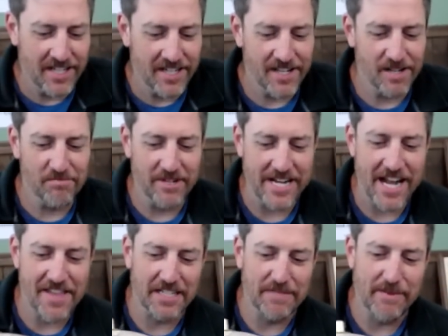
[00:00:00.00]
But yeah, I
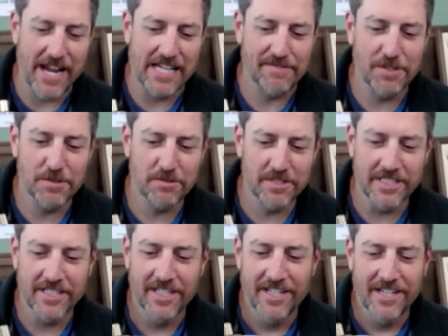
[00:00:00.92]
thought it'd be kind of cool
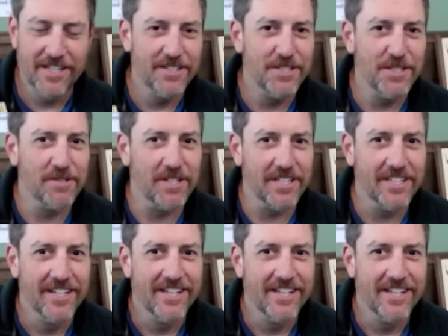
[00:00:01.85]
to do a